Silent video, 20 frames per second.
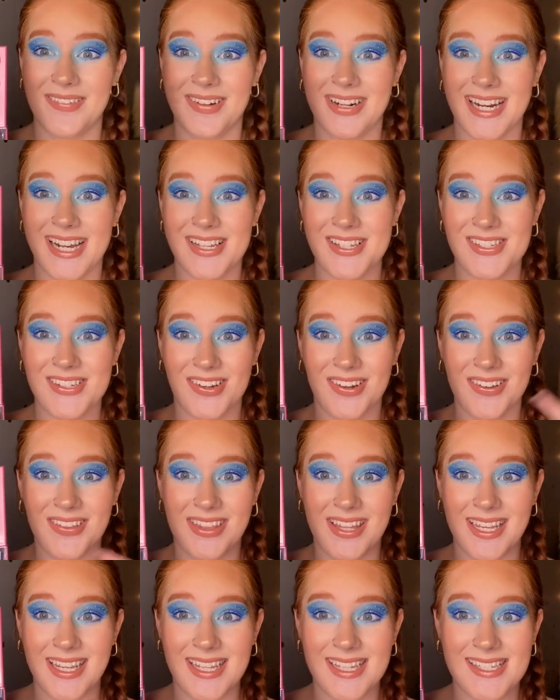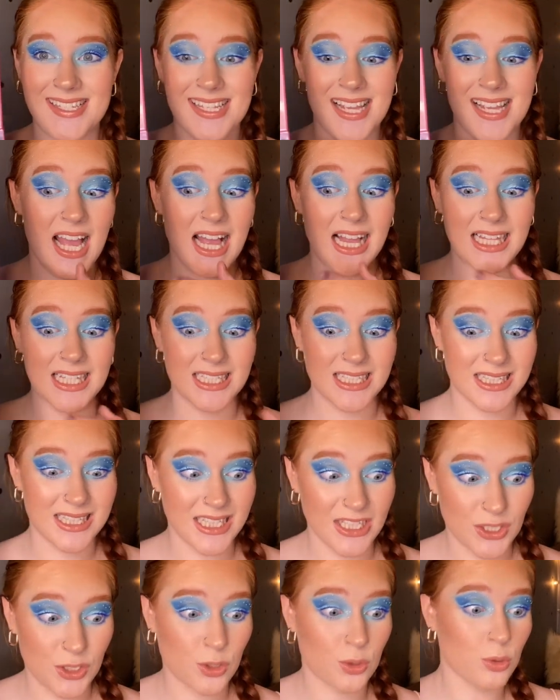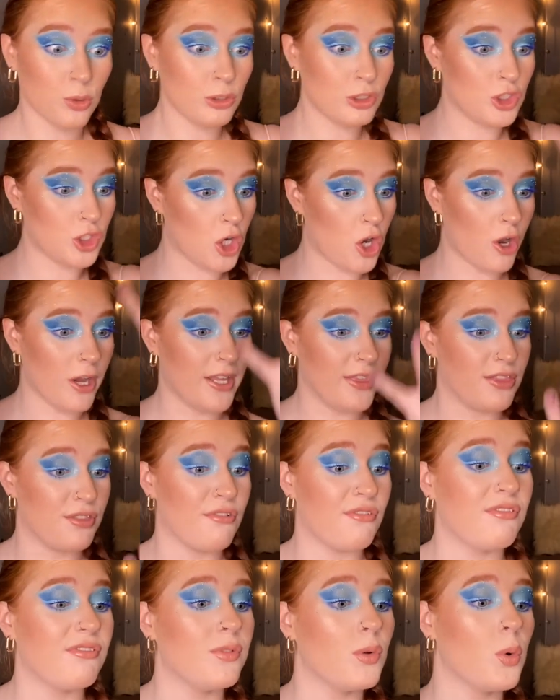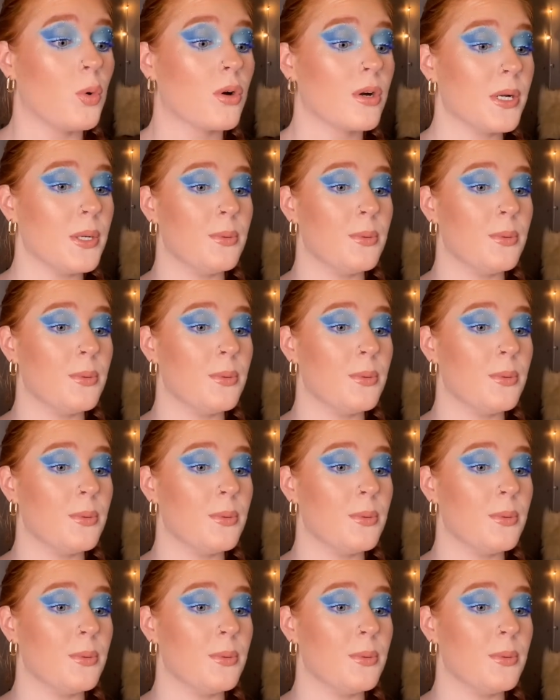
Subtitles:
When I saw this, literal jaw hit the floor.